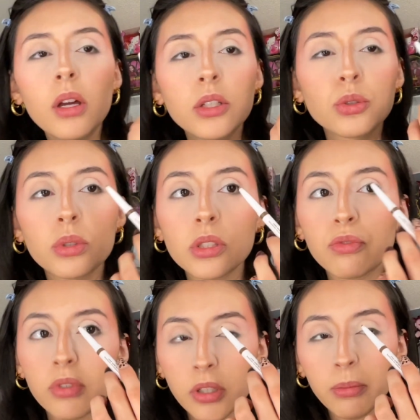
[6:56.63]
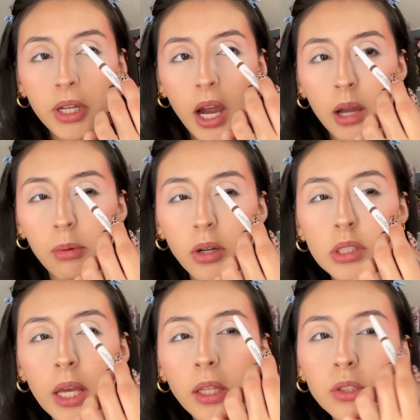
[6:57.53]
Towards the front of my eyebrows,
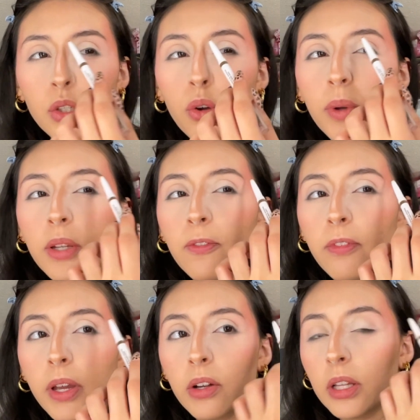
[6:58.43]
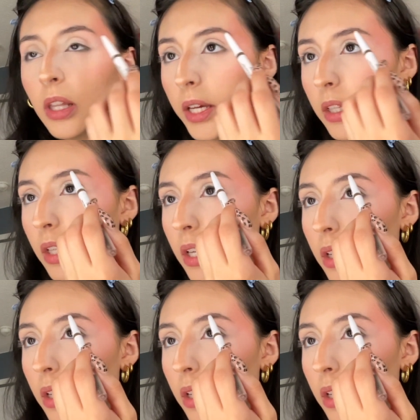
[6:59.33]
I like to go in very lightly